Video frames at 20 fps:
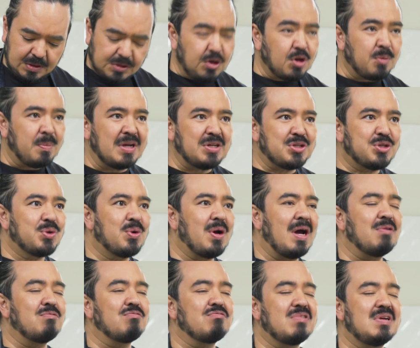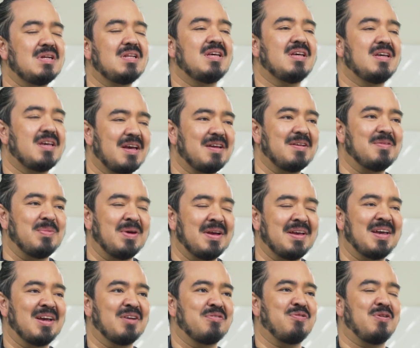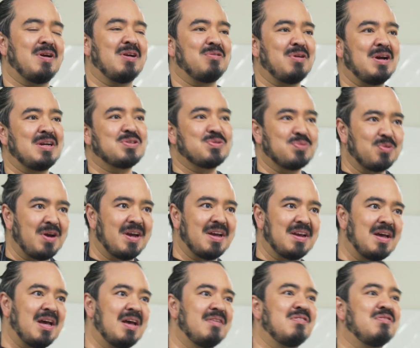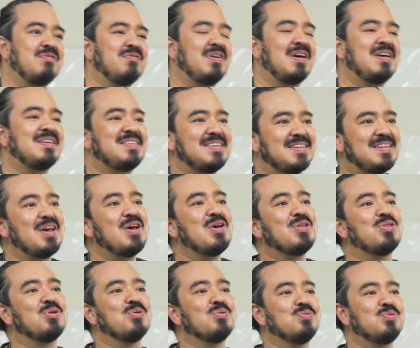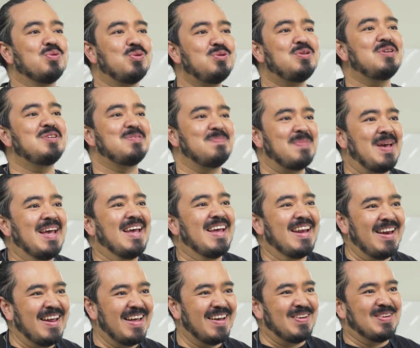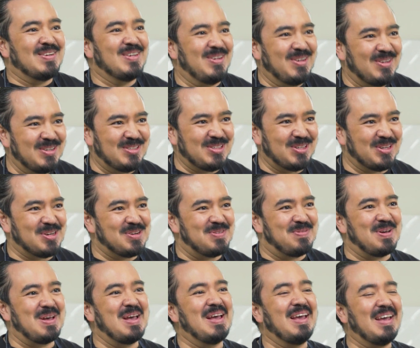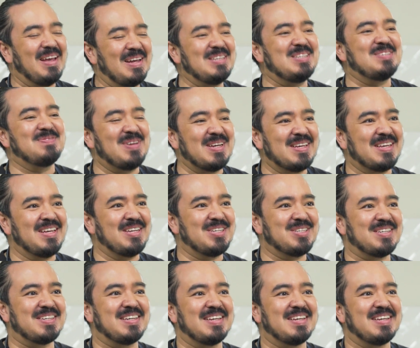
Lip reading: So to make sure I really get my egg fried rice right, I've invited the rudest man on YouTube into my kitchen